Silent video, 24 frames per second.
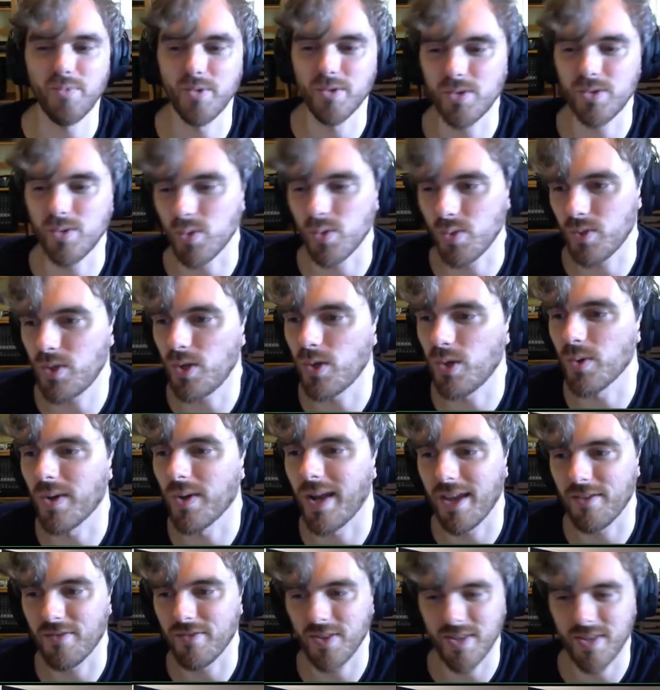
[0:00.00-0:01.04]
We'll do
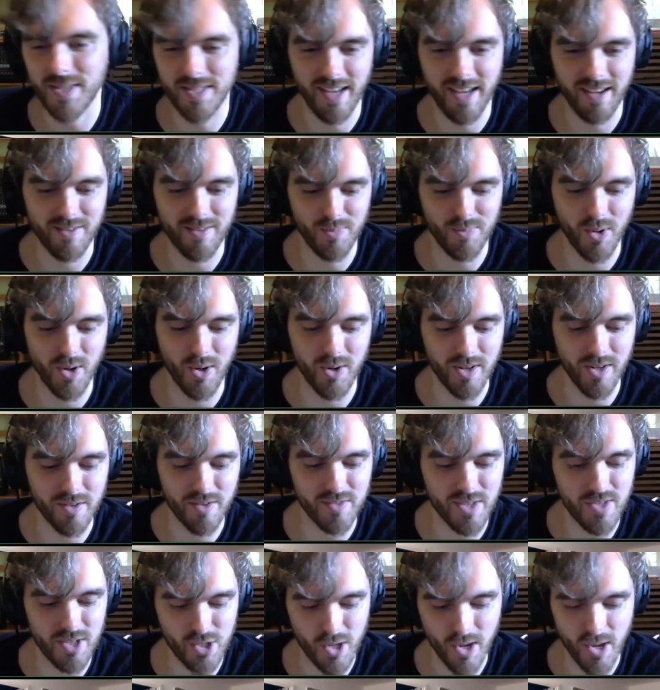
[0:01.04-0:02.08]
Q&A for the second part
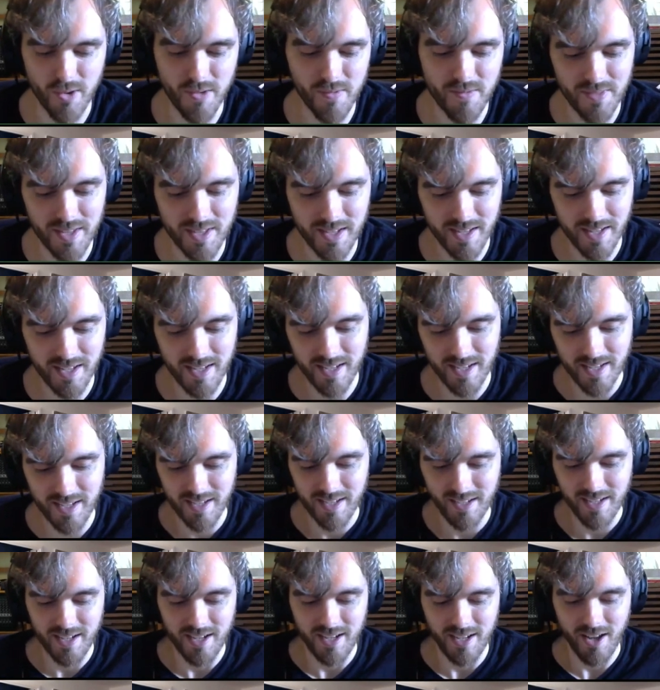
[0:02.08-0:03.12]
of the show.
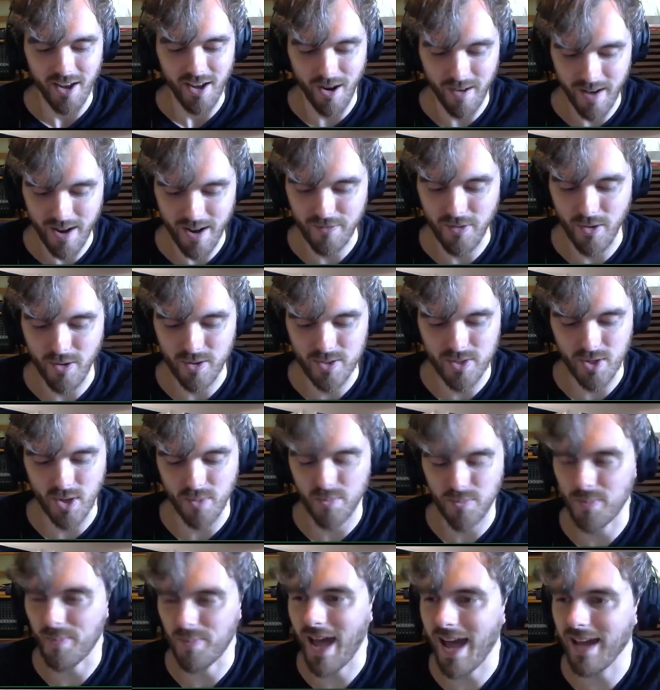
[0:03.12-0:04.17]
All right, folks, I'll
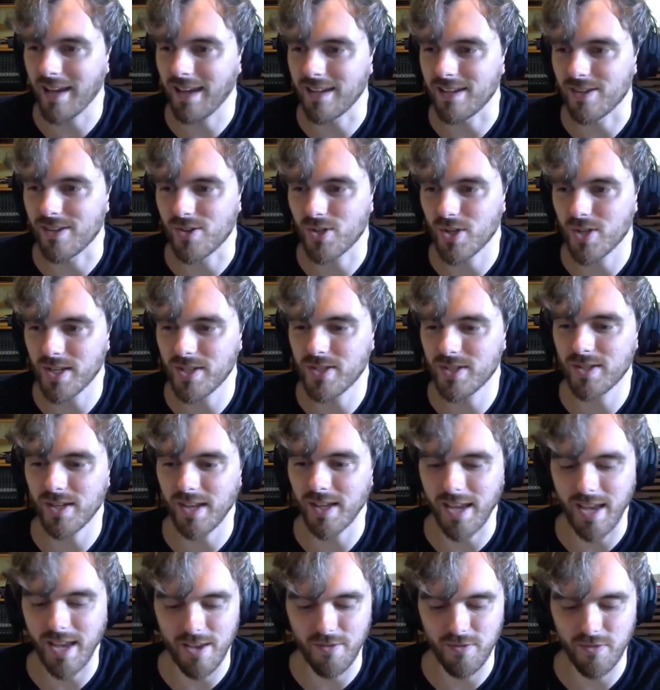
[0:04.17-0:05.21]
be back in just
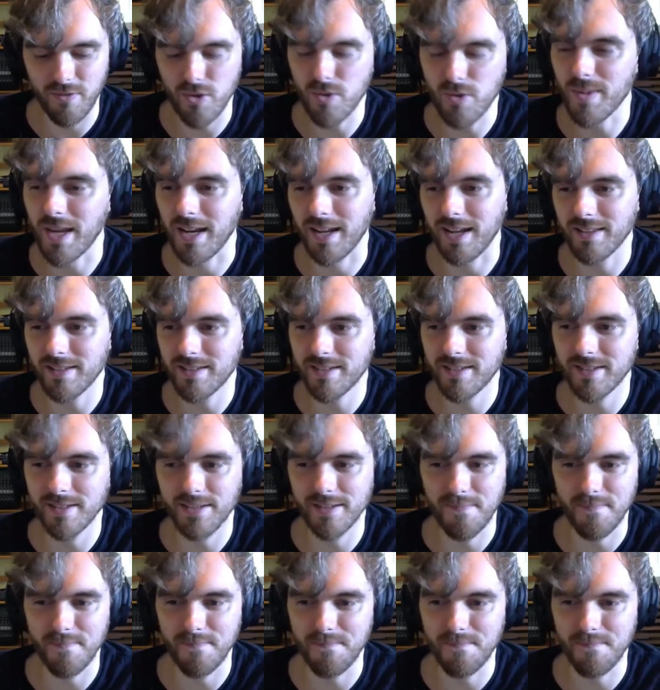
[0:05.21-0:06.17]
a few minutes.